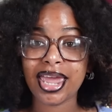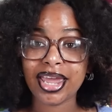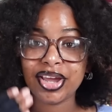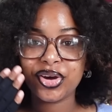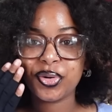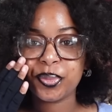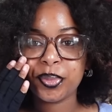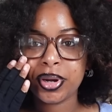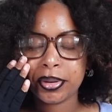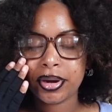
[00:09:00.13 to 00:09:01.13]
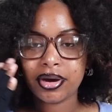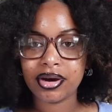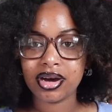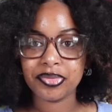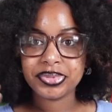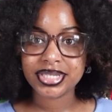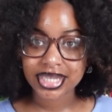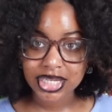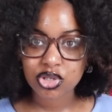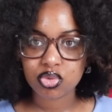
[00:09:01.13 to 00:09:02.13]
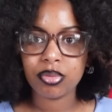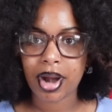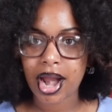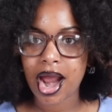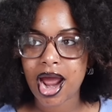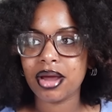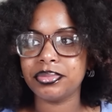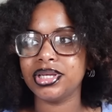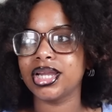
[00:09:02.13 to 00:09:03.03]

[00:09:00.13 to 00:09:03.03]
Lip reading: am obsessed with my hobby.